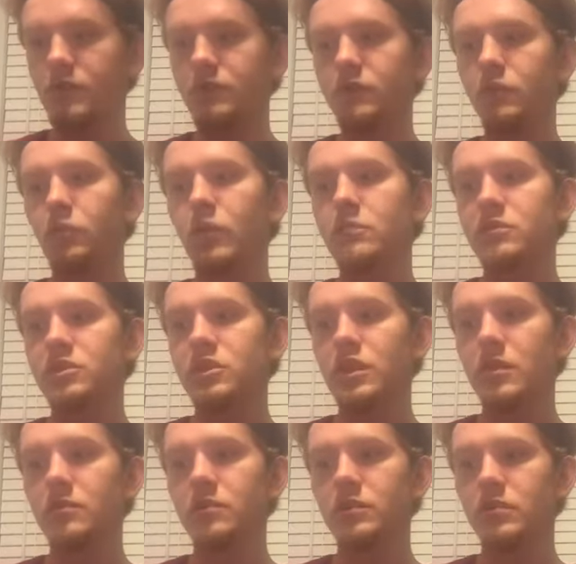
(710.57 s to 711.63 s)
for the Women's
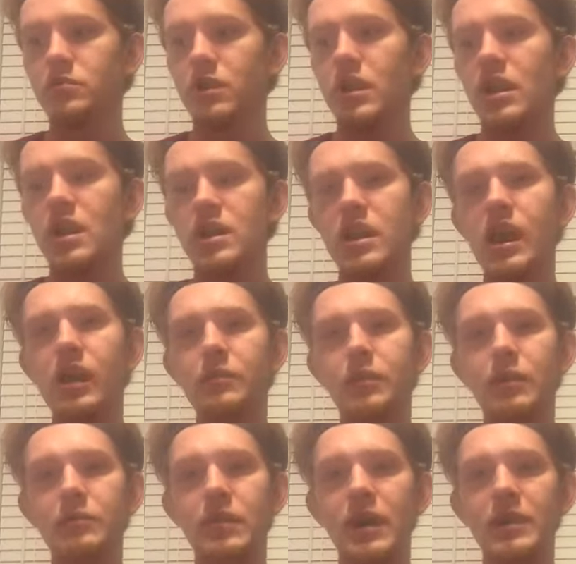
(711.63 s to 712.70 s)
Championship. Not a
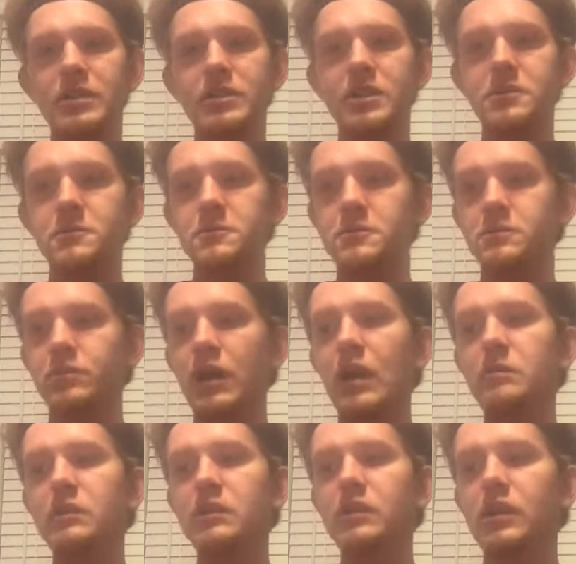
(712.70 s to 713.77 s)
bad match. This was
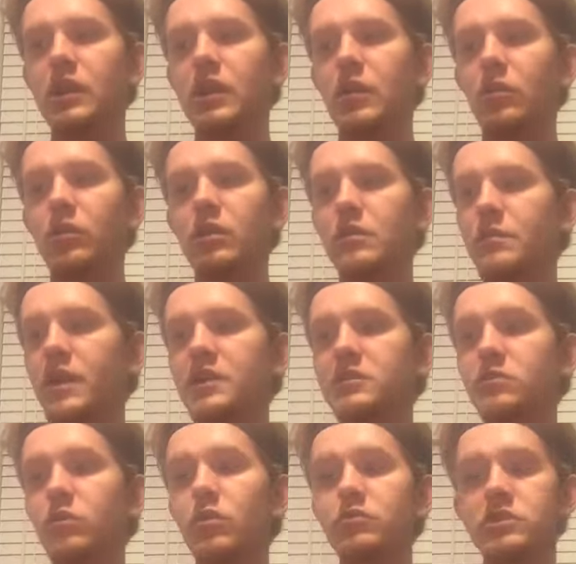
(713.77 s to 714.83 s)
probably one of the
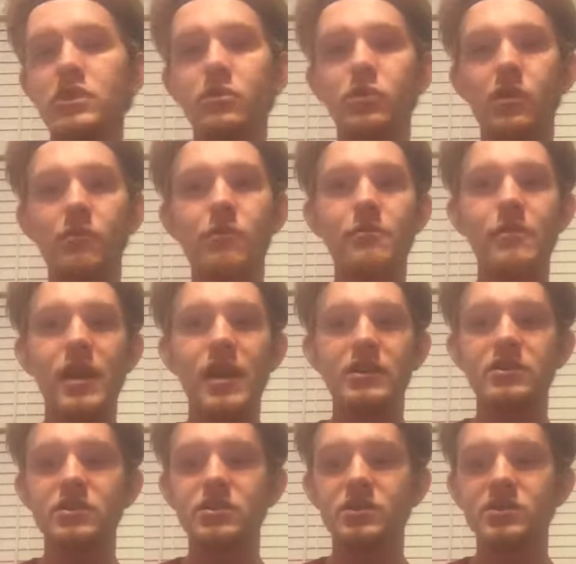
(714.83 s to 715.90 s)
best multi-women
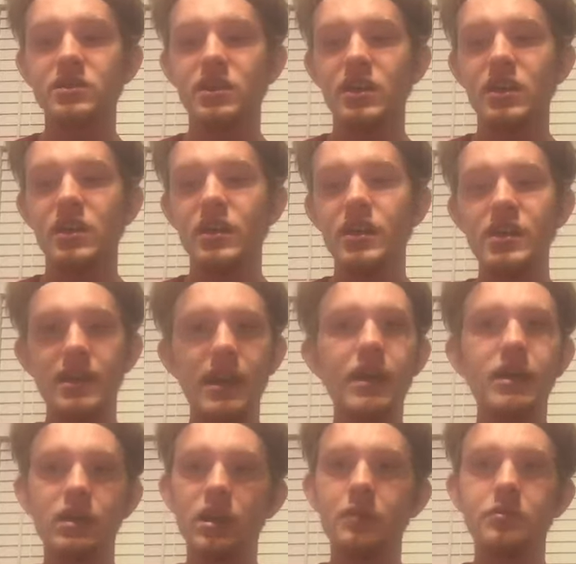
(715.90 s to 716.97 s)
matches in
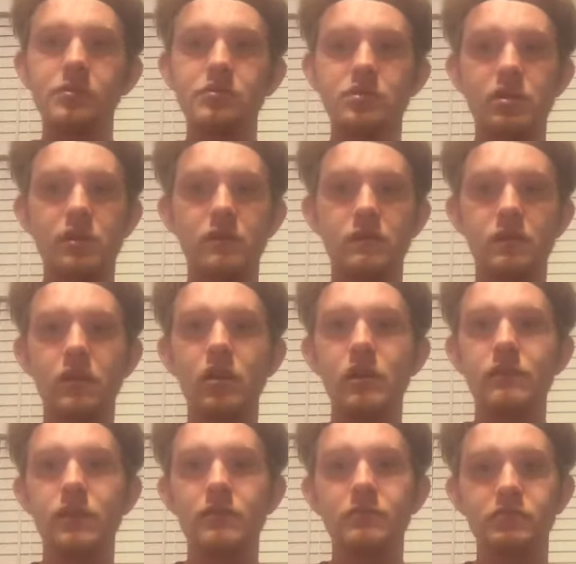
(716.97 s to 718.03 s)
AEW so far,
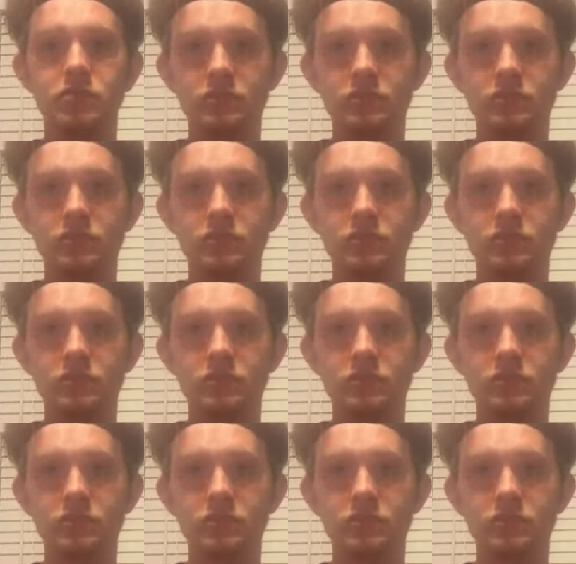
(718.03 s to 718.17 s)
if I'm